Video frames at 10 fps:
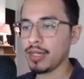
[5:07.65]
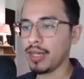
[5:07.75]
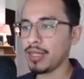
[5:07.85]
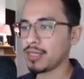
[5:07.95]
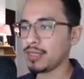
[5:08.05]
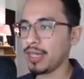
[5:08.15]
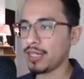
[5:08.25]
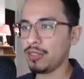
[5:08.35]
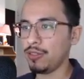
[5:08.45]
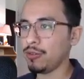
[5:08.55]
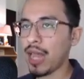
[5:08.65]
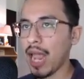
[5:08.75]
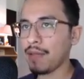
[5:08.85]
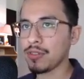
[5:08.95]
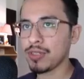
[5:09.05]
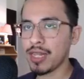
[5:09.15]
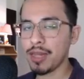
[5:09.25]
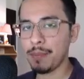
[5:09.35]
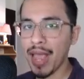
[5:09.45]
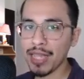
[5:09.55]
It's like you don't have to send a
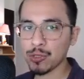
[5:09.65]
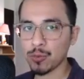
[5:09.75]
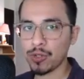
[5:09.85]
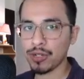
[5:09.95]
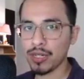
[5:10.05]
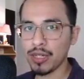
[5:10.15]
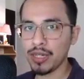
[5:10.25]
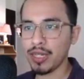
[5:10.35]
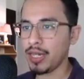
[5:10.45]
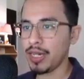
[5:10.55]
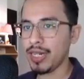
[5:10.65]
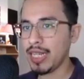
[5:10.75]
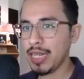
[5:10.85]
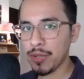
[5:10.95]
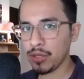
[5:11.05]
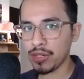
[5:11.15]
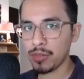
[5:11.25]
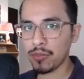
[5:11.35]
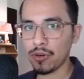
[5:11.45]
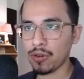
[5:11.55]
password in an email
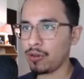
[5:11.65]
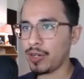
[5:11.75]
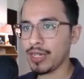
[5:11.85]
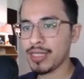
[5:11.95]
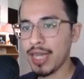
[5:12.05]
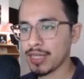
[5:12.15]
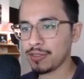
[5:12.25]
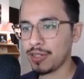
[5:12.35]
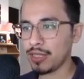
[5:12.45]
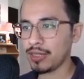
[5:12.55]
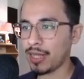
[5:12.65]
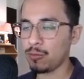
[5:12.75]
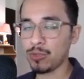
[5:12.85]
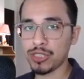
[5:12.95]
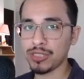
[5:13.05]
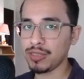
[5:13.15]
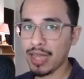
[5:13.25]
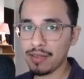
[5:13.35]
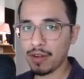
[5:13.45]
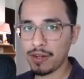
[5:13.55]
anymore or in a text or anything like that, which is
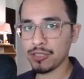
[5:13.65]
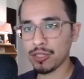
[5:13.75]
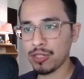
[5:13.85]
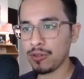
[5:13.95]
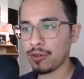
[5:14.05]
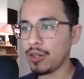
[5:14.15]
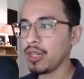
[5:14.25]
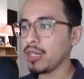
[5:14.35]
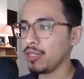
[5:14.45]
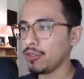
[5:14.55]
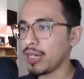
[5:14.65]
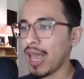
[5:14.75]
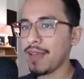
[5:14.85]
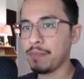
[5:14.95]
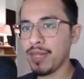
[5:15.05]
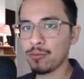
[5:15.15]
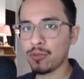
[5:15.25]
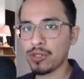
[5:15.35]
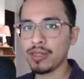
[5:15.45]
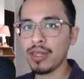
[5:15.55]
not very secure. You can have
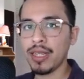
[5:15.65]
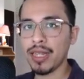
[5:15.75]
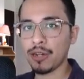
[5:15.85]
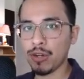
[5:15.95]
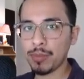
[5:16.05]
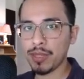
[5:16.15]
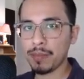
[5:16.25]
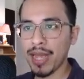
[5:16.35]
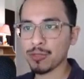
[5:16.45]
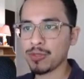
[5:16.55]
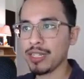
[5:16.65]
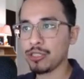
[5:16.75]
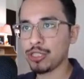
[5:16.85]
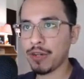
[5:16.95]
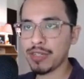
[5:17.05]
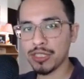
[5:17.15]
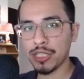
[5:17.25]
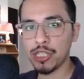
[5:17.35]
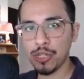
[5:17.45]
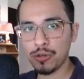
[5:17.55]
Bitwarden encrypt the password and share it
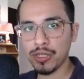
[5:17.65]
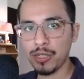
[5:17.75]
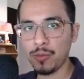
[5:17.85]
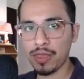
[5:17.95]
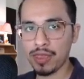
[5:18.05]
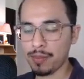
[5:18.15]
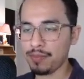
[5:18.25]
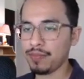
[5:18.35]
securely with them.